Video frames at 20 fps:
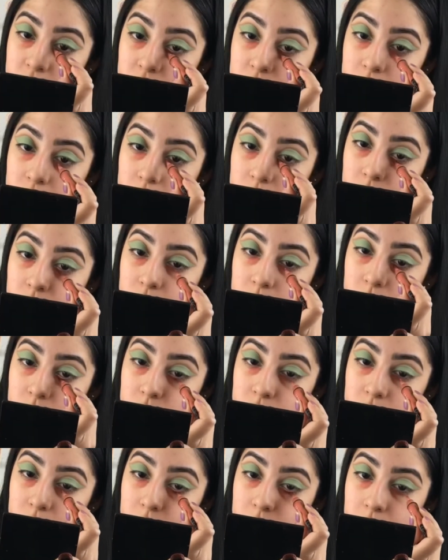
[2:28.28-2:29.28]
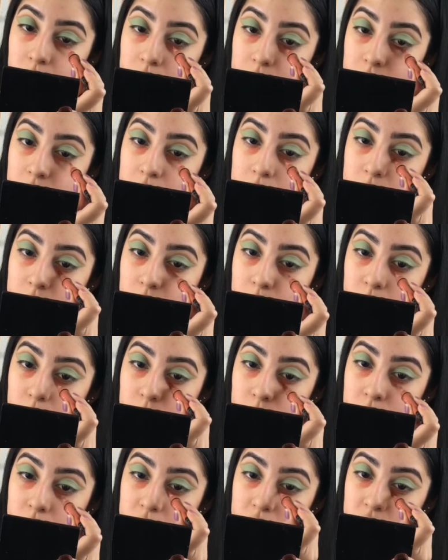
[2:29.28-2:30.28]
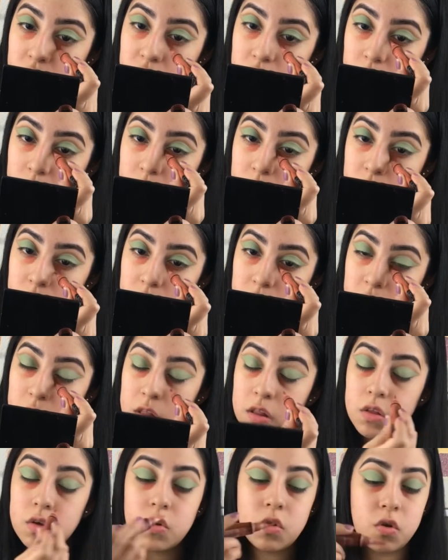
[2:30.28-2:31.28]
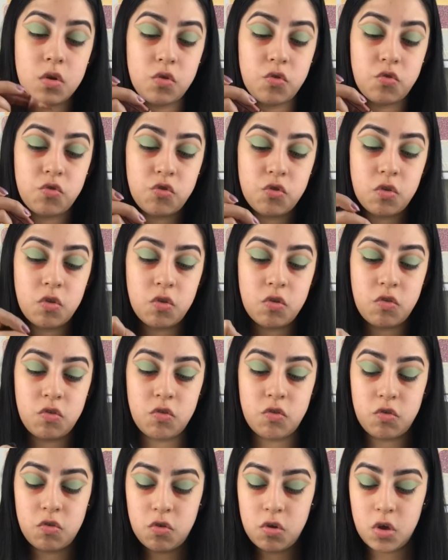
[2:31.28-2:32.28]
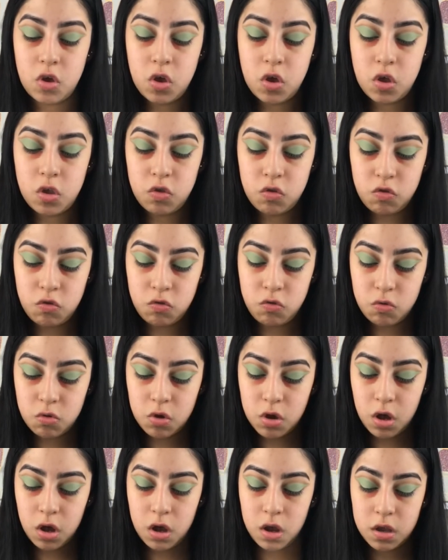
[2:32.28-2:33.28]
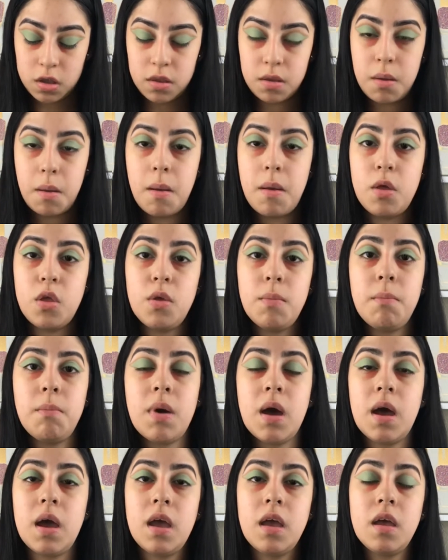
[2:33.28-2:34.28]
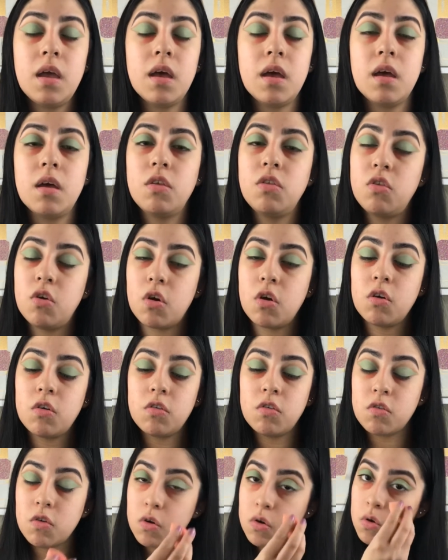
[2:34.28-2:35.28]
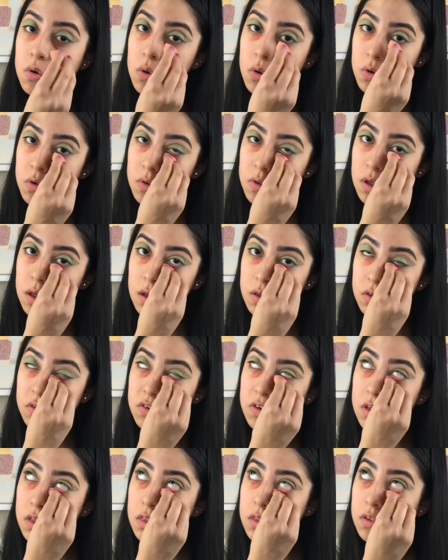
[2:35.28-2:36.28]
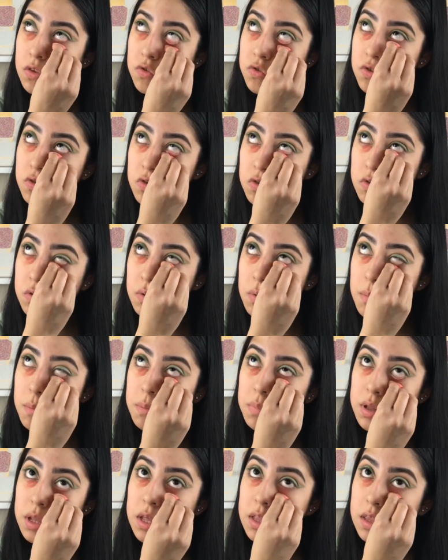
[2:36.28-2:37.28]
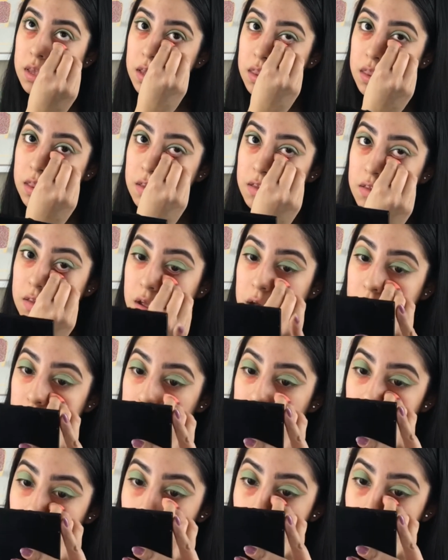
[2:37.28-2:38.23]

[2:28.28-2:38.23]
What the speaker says: just gonna use a orange concealer just to cut my dark circles, and then just blending this out.